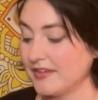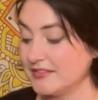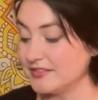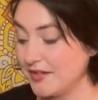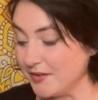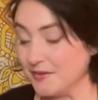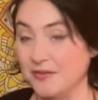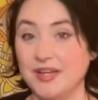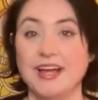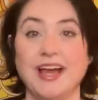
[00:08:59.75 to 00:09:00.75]

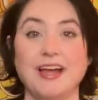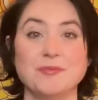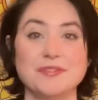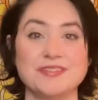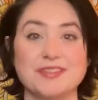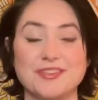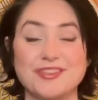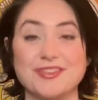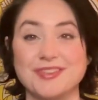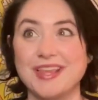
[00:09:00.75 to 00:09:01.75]
So, I was
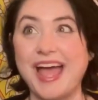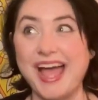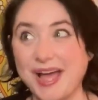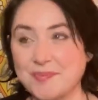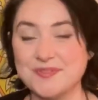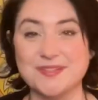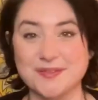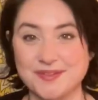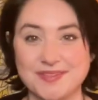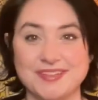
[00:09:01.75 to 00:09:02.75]

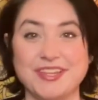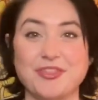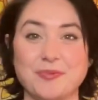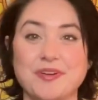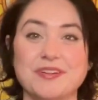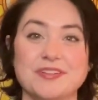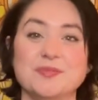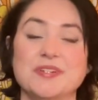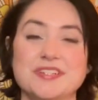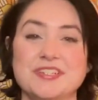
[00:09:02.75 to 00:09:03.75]
absolutely thrilled
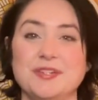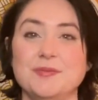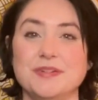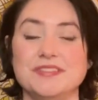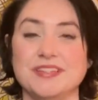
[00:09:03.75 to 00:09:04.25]
when she was